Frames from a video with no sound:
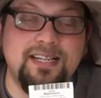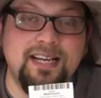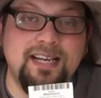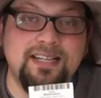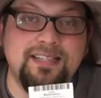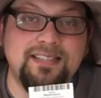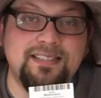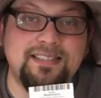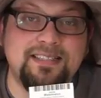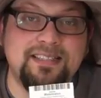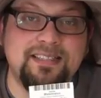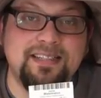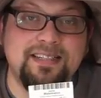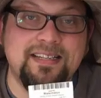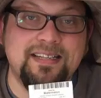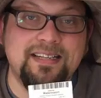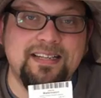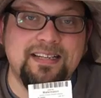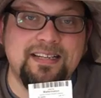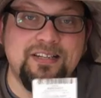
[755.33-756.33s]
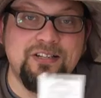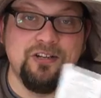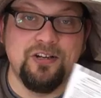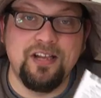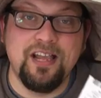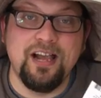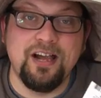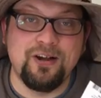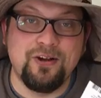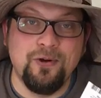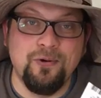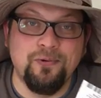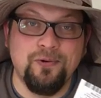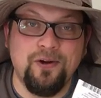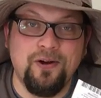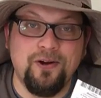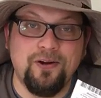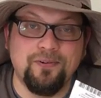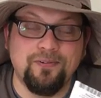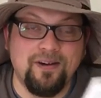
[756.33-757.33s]
days, you can't go
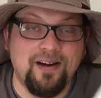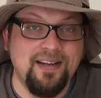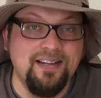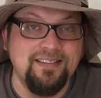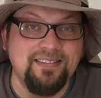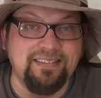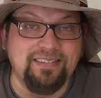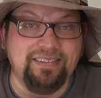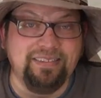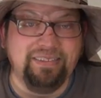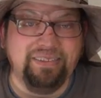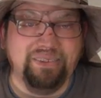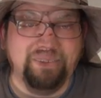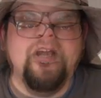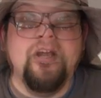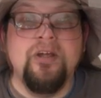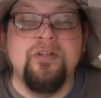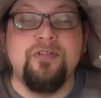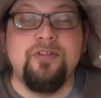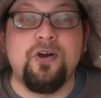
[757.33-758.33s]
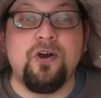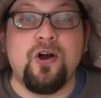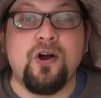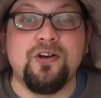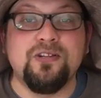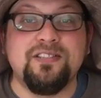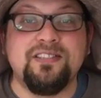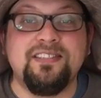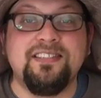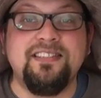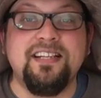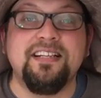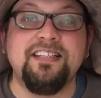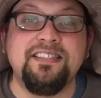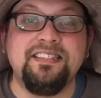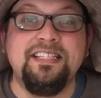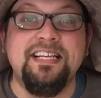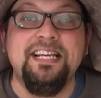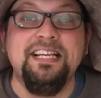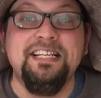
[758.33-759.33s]
wrong, right? There are
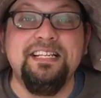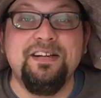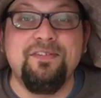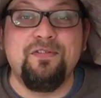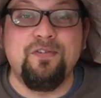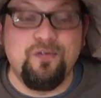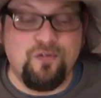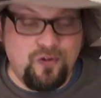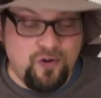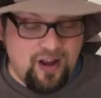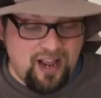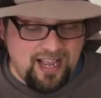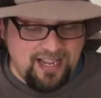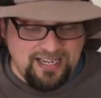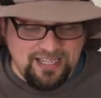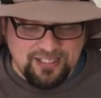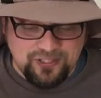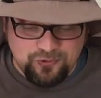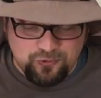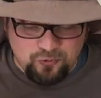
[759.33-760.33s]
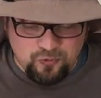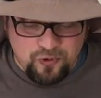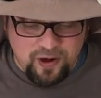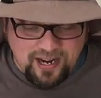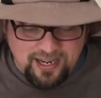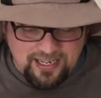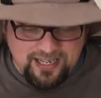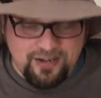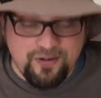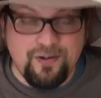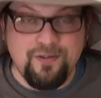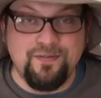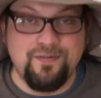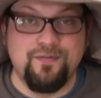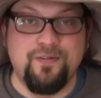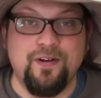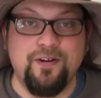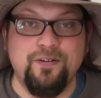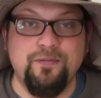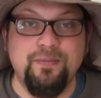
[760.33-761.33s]
16 different varieties right here in
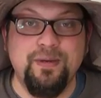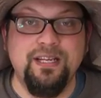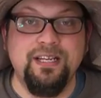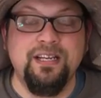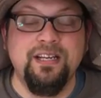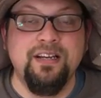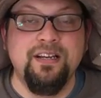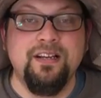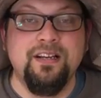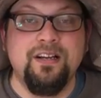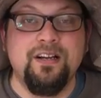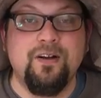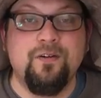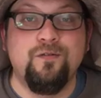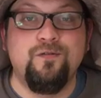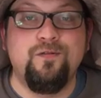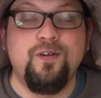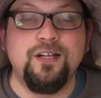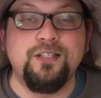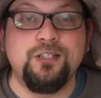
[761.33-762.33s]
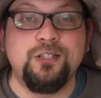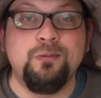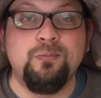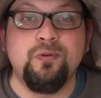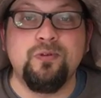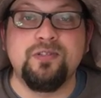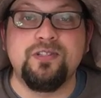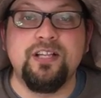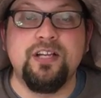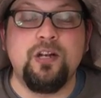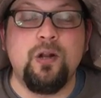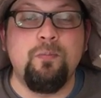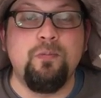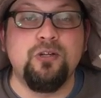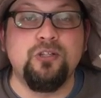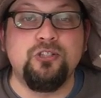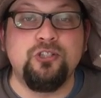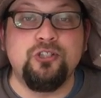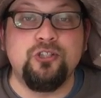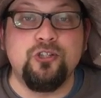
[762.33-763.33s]
front of me of vegetables that
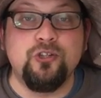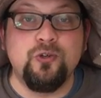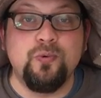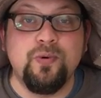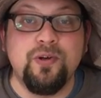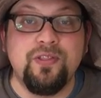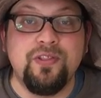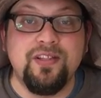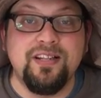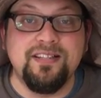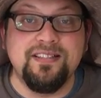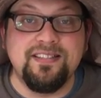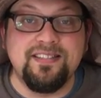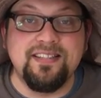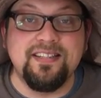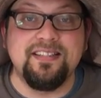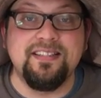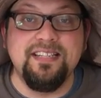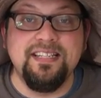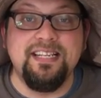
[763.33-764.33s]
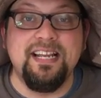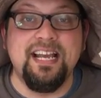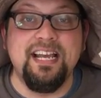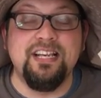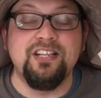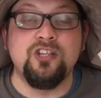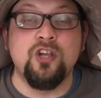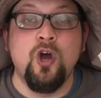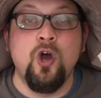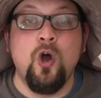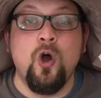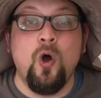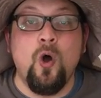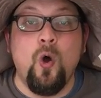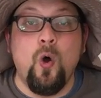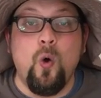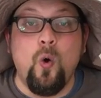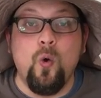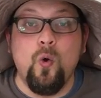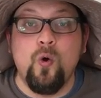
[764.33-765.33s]
mature within 60 days
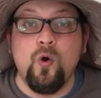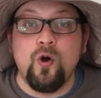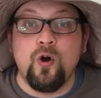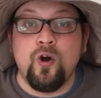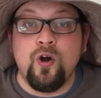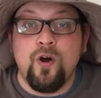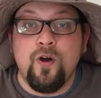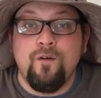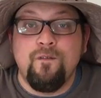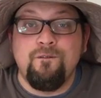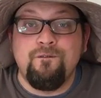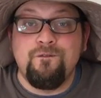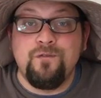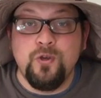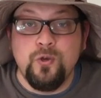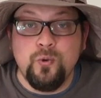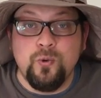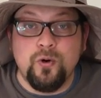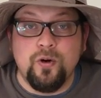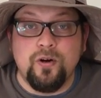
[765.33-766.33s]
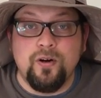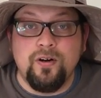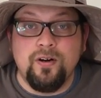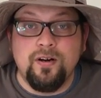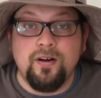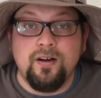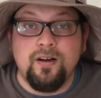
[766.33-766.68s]
or fewer.